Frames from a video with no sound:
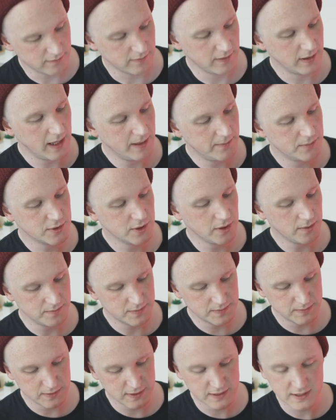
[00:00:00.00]
of
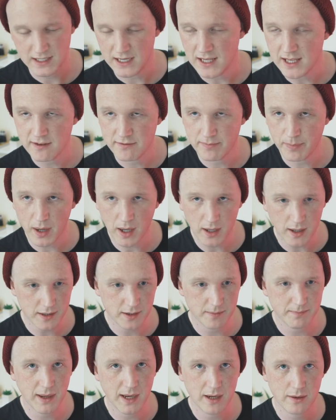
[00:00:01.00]
laptop sleeve part at
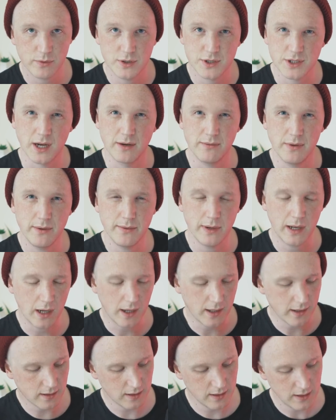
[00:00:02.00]
the back, which I really
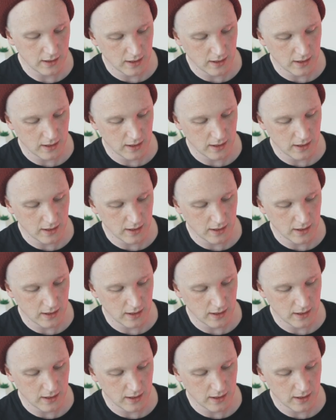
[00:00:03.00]
like.